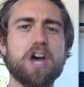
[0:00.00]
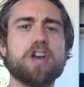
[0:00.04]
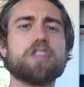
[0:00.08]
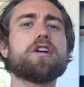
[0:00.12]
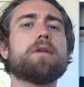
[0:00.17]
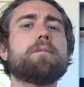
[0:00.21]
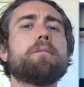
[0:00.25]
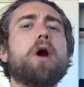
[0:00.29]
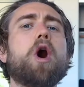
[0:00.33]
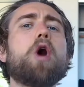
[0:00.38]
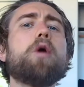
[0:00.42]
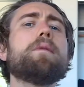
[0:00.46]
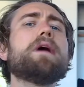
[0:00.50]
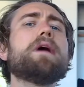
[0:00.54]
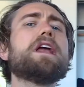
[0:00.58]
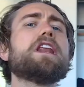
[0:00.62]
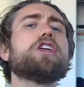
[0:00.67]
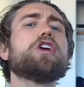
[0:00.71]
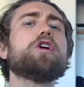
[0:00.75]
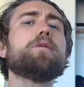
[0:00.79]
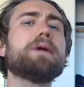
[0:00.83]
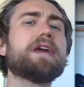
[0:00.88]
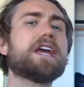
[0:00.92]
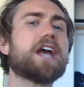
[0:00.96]
The
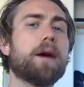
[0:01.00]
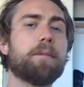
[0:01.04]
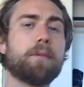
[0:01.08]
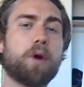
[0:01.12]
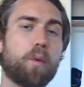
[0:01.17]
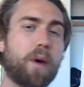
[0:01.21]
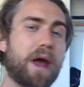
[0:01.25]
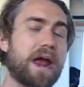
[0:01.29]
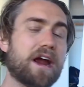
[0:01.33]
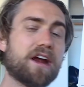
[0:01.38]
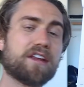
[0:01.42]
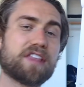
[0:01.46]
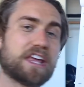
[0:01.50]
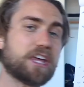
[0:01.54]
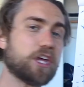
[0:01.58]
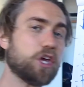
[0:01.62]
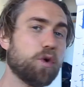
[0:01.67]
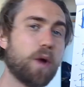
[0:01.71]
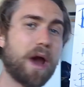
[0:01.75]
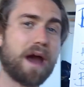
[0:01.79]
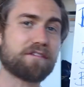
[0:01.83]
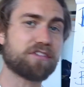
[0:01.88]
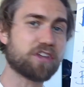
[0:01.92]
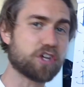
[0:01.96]
moment you become aware that
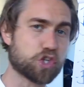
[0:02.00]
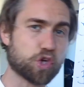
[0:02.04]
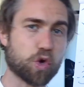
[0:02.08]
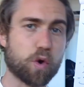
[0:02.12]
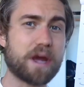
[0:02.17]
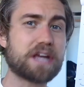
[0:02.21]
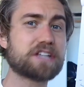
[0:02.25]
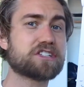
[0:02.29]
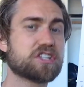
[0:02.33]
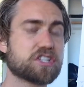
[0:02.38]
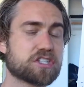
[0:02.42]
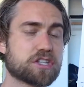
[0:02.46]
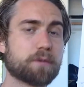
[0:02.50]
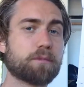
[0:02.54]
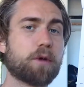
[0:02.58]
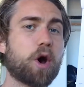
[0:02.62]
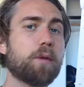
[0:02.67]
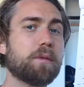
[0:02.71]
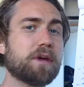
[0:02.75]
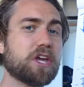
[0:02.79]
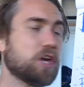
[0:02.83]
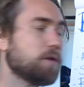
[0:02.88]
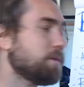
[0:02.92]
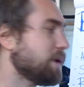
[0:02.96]
you have the choice is the
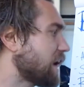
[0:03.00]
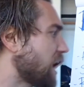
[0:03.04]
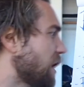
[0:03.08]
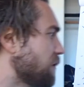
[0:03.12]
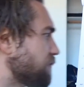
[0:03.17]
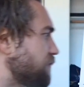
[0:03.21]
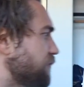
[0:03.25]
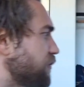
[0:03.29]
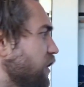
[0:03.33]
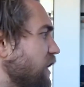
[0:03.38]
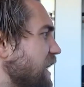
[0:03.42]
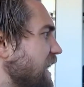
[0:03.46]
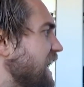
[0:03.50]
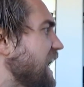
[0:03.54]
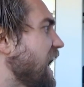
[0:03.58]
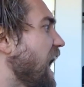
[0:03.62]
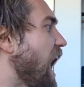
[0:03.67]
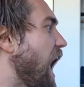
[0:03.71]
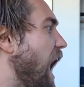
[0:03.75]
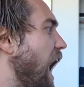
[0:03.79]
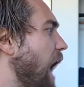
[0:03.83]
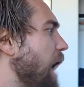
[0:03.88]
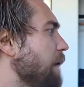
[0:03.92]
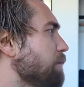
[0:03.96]
moment you become free.
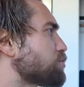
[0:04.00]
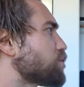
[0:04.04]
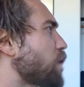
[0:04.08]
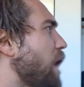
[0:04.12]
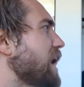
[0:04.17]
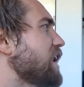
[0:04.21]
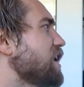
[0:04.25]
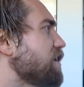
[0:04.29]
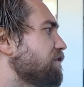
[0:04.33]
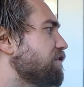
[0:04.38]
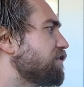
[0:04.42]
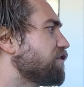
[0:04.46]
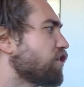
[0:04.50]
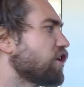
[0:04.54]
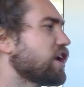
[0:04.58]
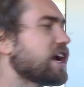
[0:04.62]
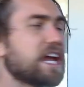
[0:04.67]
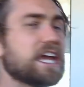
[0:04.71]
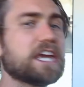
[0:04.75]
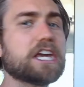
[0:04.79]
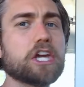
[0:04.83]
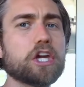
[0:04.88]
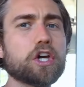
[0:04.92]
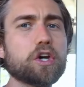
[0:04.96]
I'm trying to free
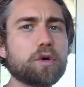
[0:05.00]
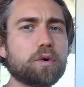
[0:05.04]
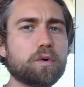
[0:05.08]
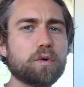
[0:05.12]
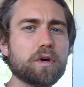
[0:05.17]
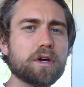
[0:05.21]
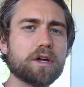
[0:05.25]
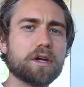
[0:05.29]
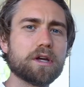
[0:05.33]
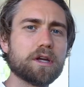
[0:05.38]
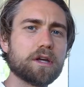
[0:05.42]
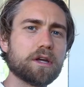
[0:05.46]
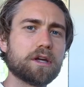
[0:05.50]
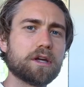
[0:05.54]
you.